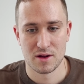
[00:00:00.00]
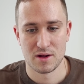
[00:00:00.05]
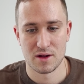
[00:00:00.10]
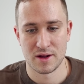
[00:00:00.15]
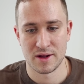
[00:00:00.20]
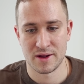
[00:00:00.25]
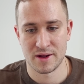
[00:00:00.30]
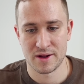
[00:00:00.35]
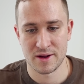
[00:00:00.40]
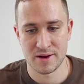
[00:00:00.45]

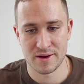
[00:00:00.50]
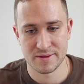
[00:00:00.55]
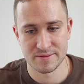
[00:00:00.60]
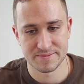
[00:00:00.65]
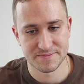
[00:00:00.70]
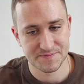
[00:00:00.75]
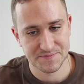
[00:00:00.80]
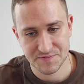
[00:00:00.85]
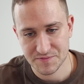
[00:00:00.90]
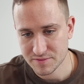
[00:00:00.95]

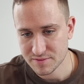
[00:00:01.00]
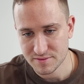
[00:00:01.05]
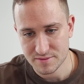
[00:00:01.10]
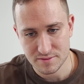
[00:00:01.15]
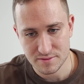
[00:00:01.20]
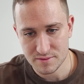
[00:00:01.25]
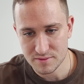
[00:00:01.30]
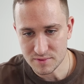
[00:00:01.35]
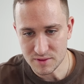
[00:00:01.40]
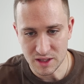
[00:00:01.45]
Um,
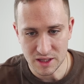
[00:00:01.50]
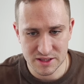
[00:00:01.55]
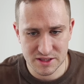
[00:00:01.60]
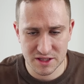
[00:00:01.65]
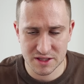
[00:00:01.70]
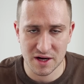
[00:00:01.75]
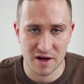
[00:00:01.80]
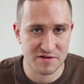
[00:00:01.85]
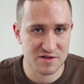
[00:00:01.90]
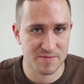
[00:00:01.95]
it's a
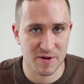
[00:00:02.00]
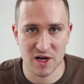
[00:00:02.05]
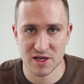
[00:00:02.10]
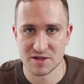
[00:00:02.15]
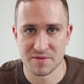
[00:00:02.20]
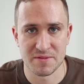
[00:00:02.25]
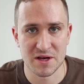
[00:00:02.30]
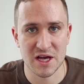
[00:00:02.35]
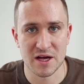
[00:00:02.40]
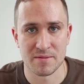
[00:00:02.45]
tough spot
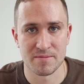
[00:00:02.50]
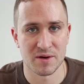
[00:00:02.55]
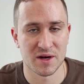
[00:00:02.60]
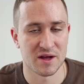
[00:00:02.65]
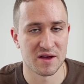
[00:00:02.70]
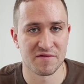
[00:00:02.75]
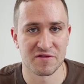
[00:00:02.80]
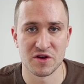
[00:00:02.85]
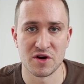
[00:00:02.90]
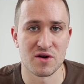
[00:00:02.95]
to be in, but
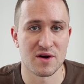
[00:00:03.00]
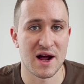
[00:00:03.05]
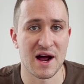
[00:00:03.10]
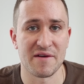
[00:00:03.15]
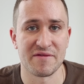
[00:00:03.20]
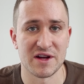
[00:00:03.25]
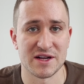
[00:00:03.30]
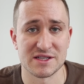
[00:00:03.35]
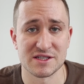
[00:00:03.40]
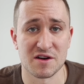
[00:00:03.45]
if you don't
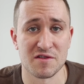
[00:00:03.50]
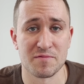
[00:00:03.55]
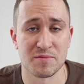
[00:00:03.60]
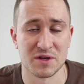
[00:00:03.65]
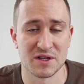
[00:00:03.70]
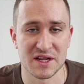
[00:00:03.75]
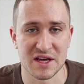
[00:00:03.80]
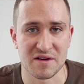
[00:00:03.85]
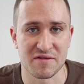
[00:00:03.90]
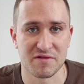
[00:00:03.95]
have that self
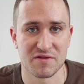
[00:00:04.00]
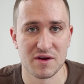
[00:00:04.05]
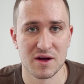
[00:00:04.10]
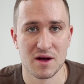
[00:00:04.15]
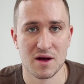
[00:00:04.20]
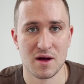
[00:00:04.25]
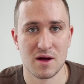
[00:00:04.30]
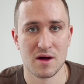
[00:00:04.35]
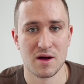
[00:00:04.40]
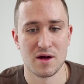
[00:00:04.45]
belief,
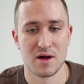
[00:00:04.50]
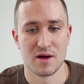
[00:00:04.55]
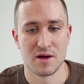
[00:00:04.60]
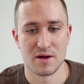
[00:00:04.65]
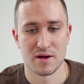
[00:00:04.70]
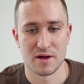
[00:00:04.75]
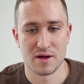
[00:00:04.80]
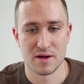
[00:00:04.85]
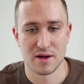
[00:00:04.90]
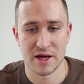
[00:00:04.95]

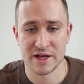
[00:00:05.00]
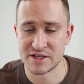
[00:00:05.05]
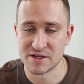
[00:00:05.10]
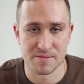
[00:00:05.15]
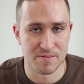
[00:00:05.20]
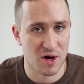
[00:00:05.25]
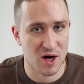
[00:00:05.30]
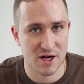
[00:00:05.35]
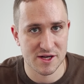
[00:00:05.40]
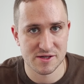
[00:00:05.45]
it's
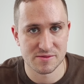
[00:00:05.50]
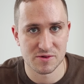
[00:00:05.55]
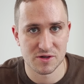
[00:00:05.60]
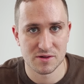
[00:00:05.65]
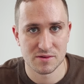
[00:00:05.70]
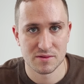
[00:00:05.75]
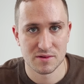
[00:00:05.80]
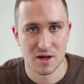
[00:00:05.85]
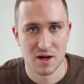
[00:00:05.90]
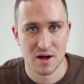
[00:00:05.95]

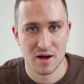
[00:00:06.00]
impossible.